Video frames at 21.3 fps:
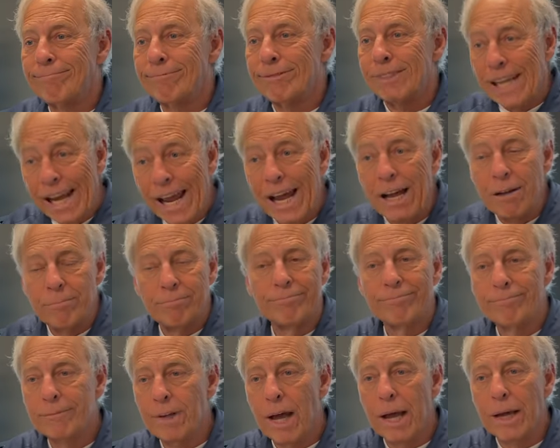yeah,
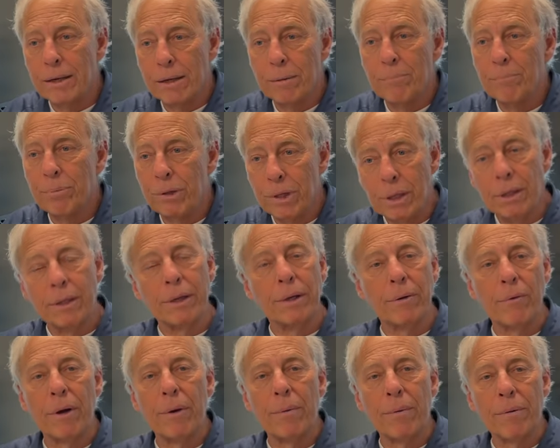I completely
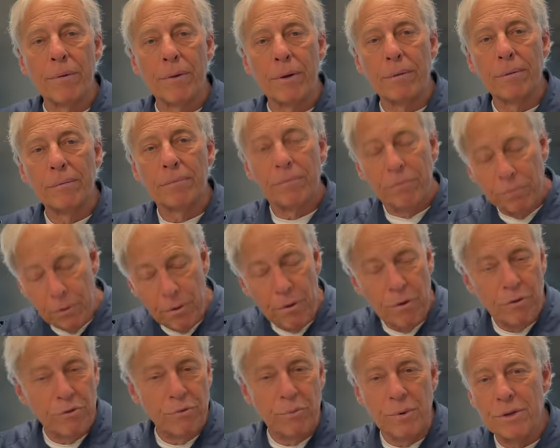agree with you for
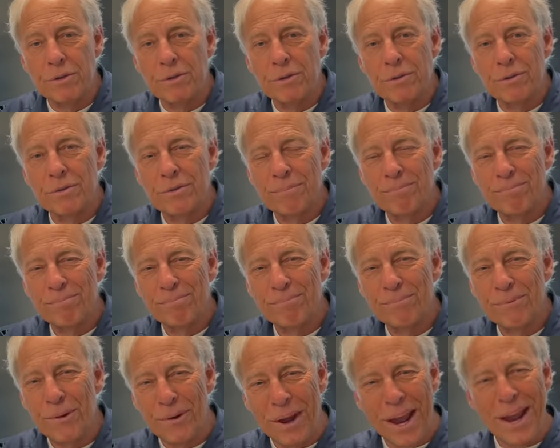those reasons.
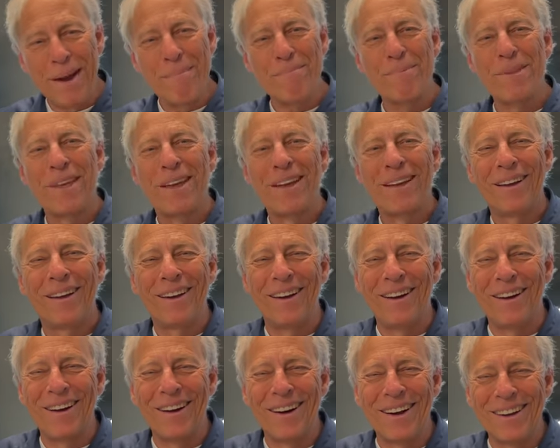Okay?
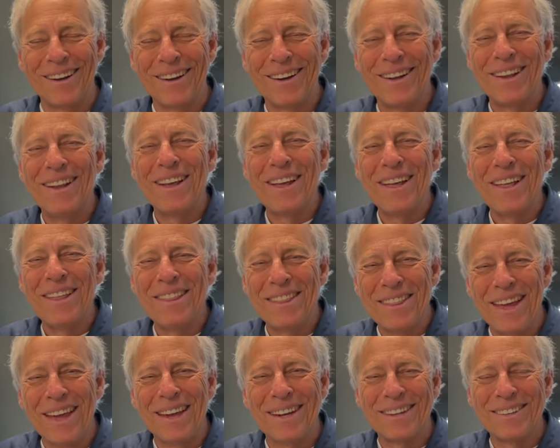All right.
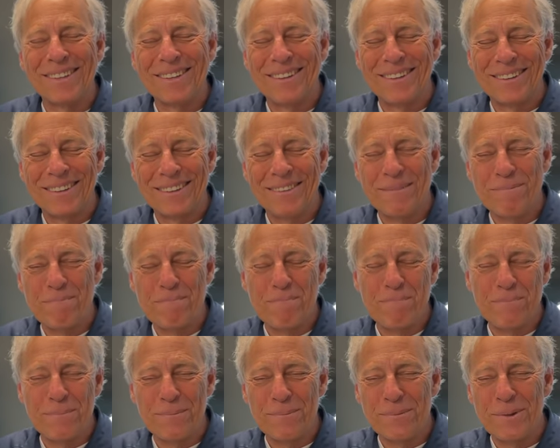Thanks.
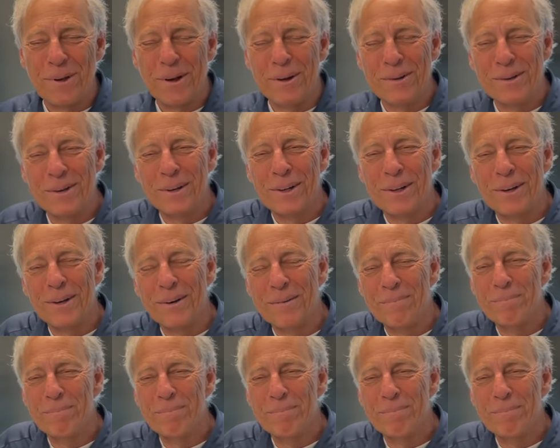Talk to you later.